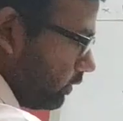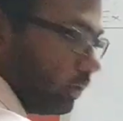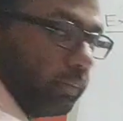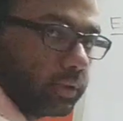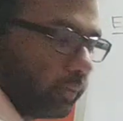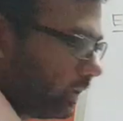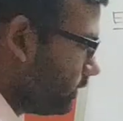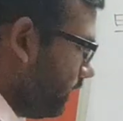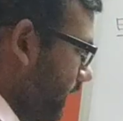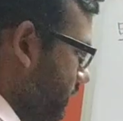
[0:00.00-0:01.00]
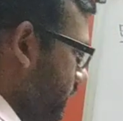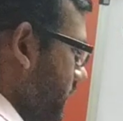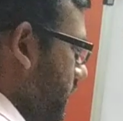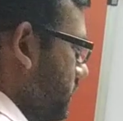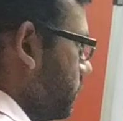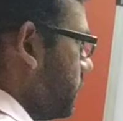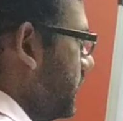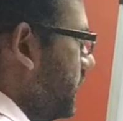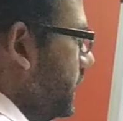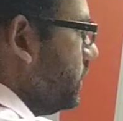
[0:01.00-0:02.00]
4 plus 1 is 5. So E,